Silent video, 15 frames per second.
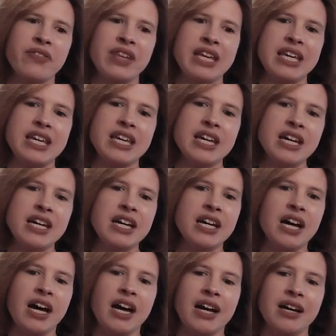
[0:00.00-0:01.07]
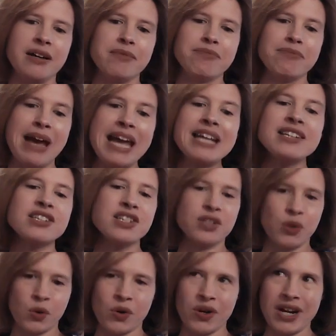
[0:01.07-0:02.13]
the uh, main
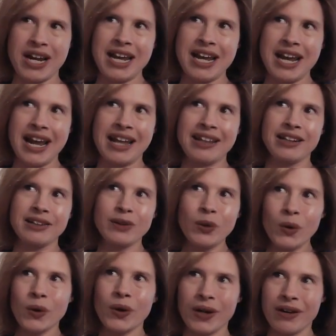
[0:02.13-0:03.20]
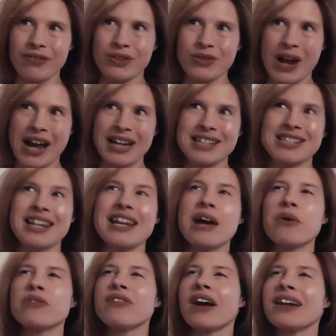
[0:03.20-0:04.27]
story and the lore of the dragons, and
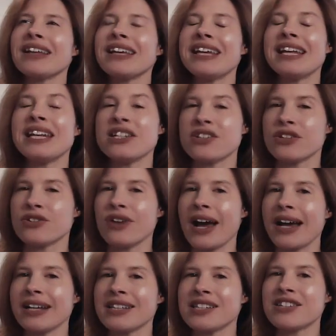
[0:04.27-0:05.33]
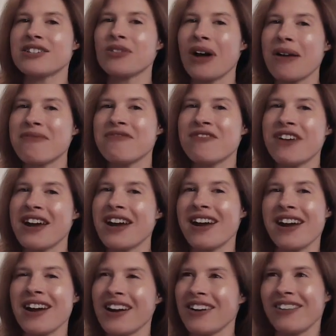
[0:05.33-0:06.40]
now we're finally getting to the dragons. So I'm
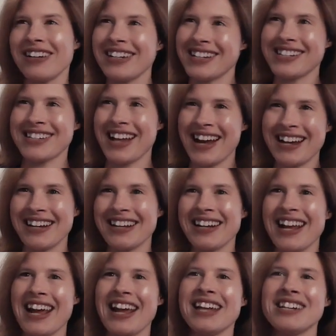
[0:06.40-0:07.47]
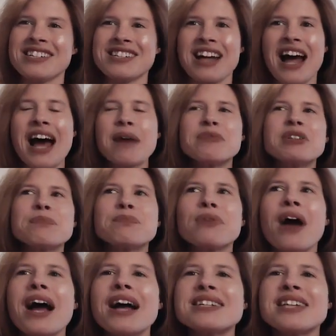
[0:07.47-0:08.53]
very excited, and I'm
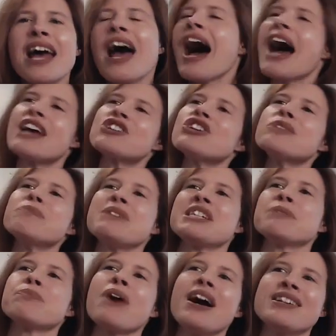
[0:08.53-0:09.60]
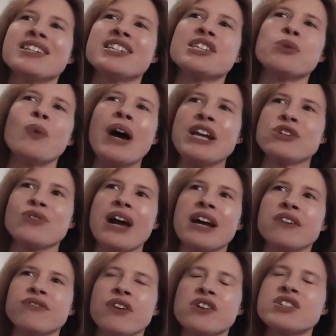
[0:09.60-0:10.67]
surprised. I shouldn't be surprised it's the white
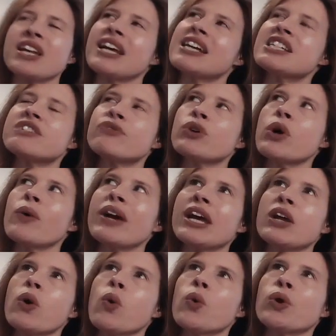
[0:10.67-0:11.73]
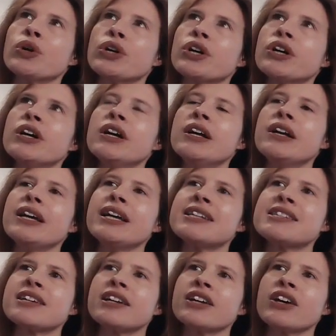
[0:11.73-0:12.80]
dragon first. I guess if we're going in order,
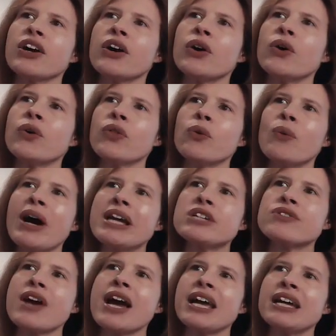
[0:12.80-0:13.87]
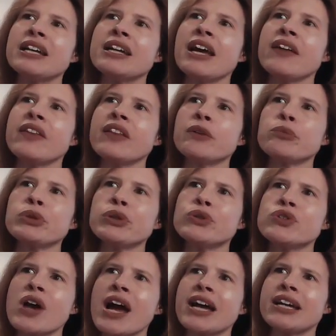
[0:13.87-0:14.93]
it's gonna go the white dragon and the blue
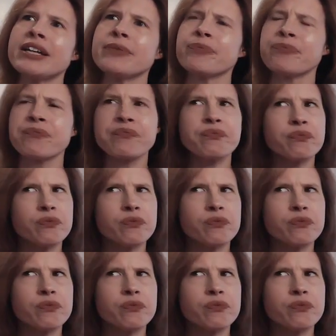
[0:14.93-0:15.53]
dragon